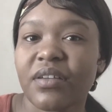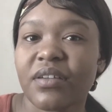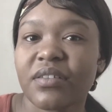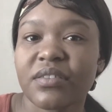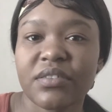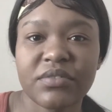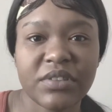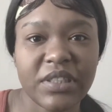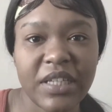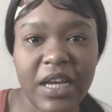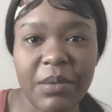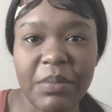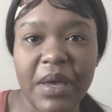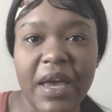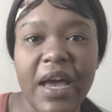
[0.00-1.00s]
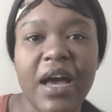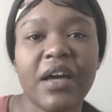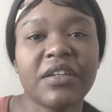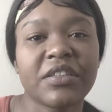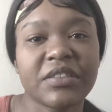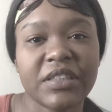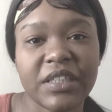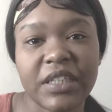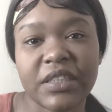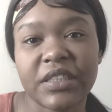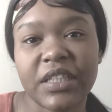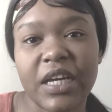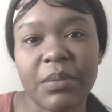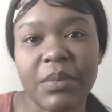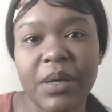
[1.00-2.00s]
So she got mad. I understand that she
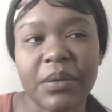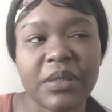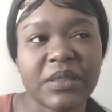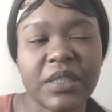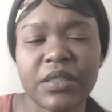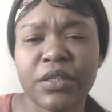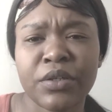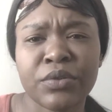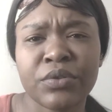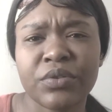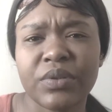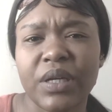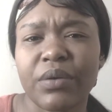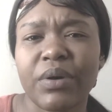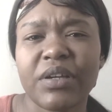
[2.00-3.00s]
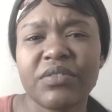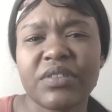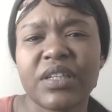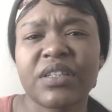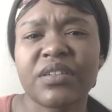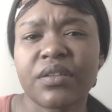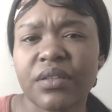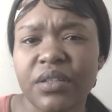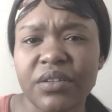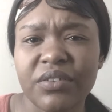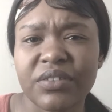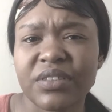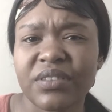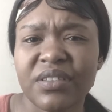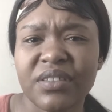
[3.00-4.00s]
got mad because that's her dude. Like, why you telling another girl
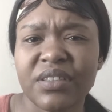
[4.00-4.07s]
she look